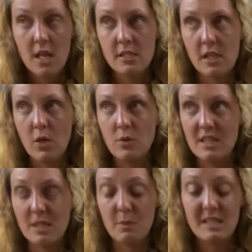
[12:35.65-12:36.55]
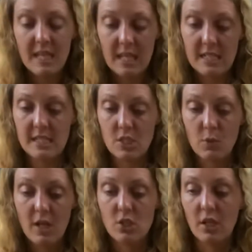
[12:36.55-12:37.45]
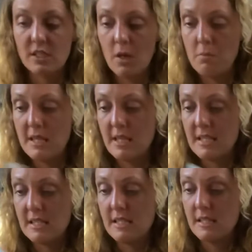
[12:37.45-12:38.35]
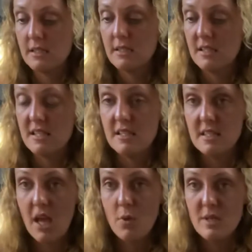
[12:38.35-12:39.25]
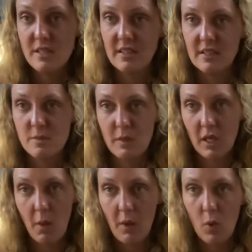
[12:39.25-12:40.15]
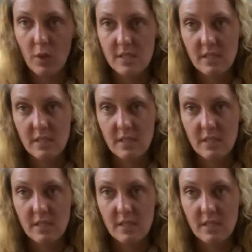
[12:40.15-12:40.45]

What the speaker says: So this particular situation, I don't mean that this is the only thing that's been going on.